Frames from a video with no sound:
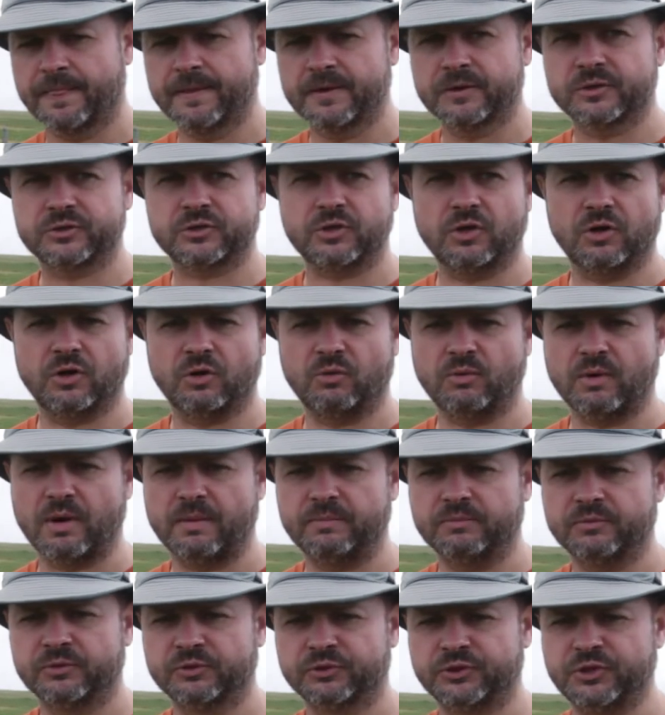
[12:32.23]
So um,
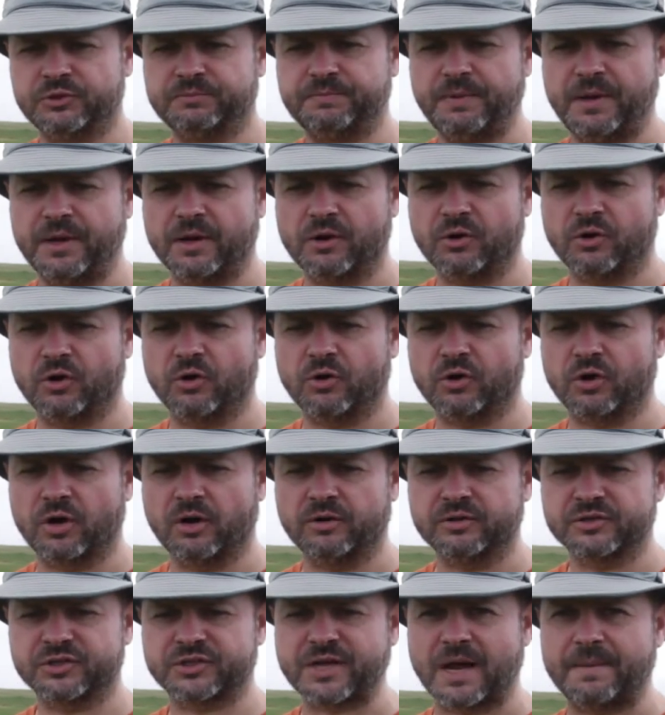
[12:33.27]
she's being a good girl
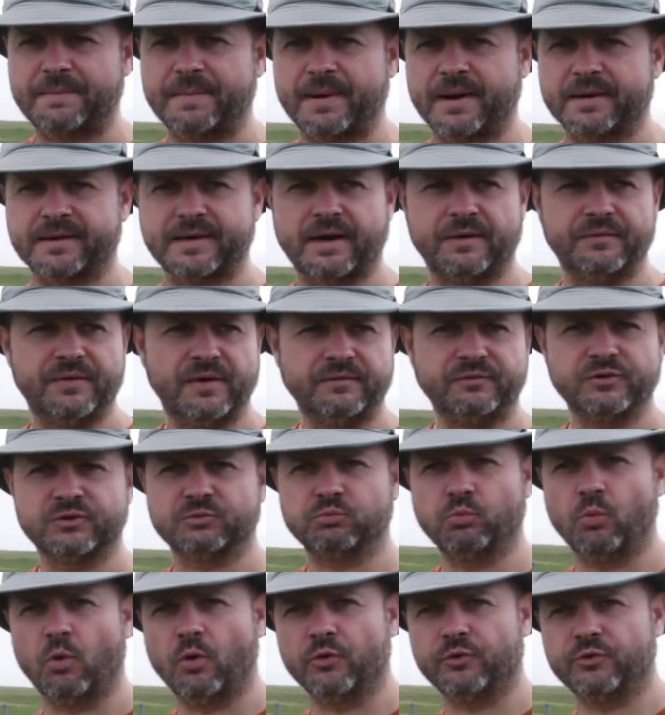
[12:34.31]
and sat back down. They've just
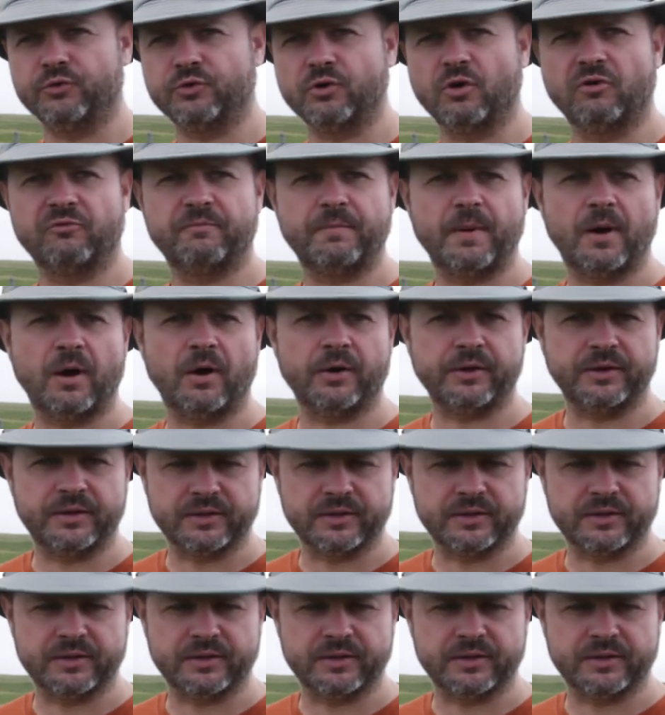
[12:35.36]
wandered off behind